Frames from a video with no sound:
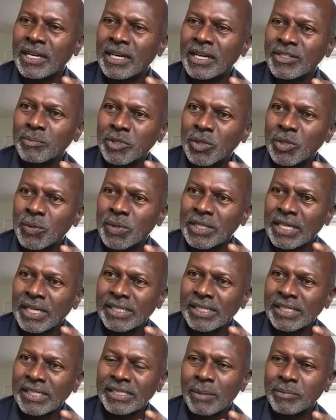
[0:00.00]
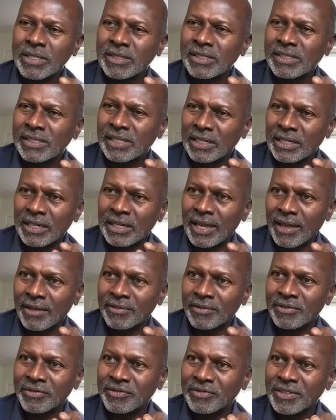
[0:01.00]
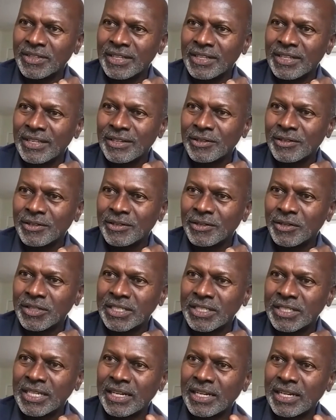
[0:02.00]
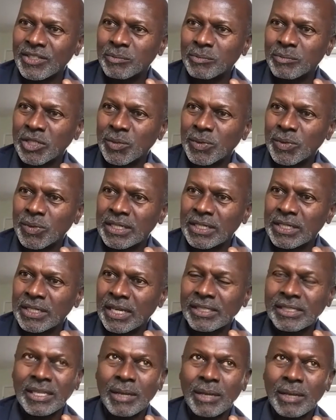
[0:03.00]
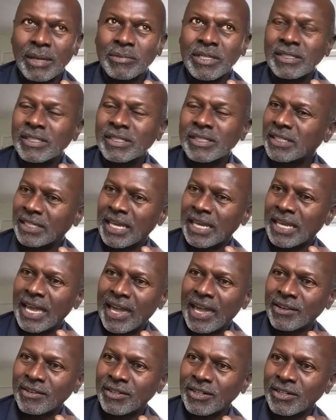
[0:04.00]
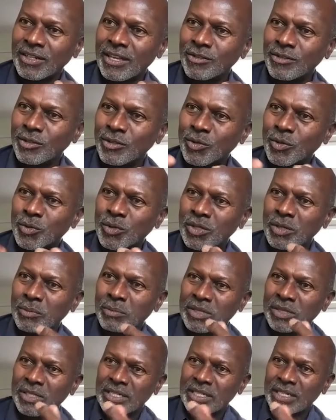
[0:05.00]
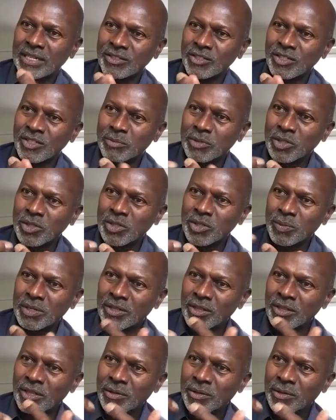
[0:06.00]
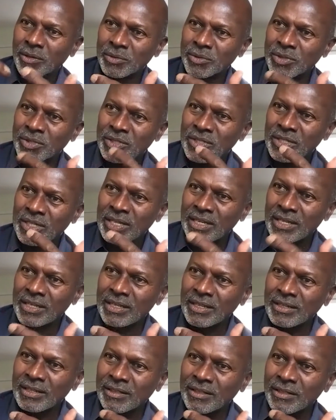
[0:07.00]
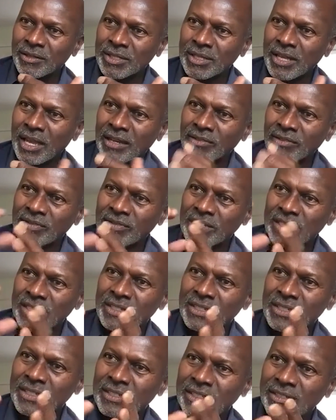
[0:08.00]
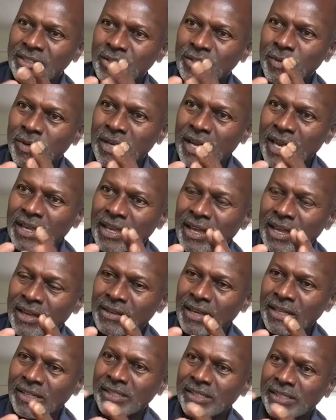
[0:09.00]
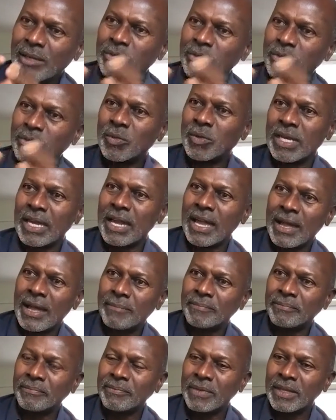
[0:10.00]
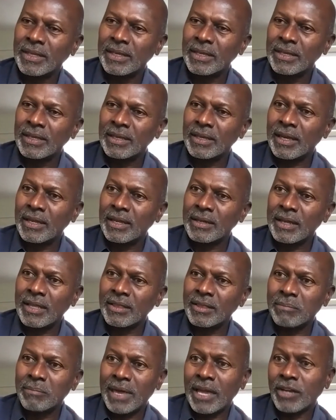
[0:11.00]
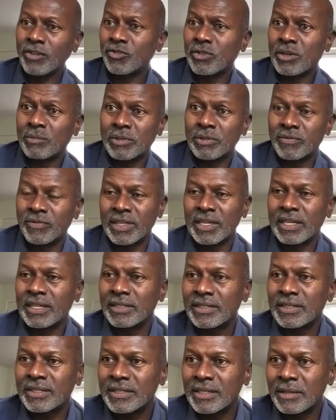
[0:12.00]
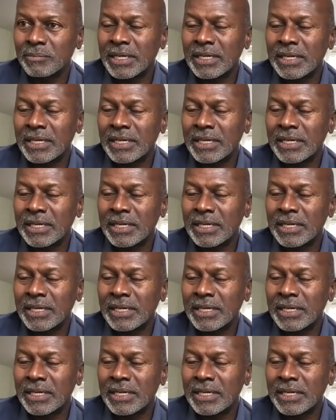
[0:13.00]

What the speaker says: dance between acceptance and love, or the dance between acceptance and anger? Can you talk about the dance between those kind of dissonance where I accept who I am? And the backdrop of this,